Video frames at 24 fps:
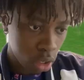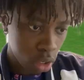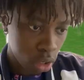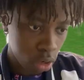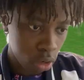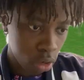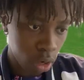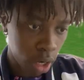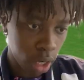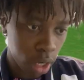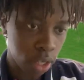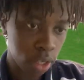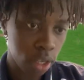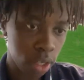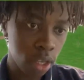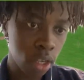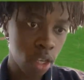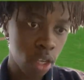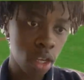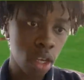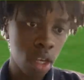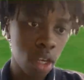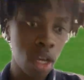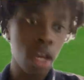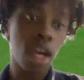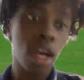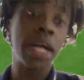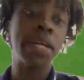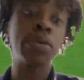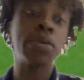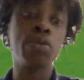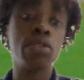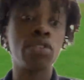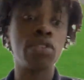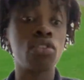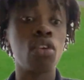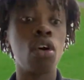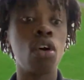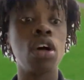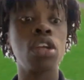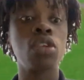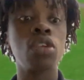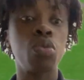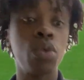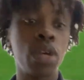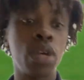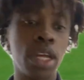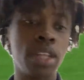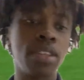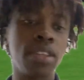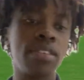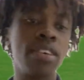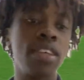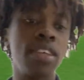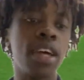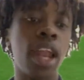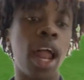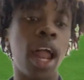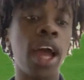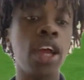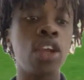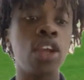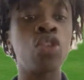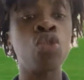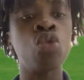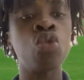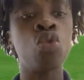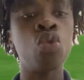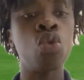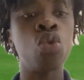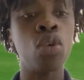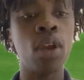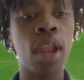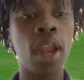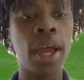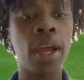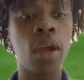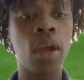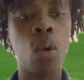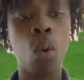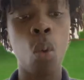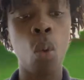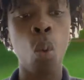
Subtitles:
right, we can see that I do like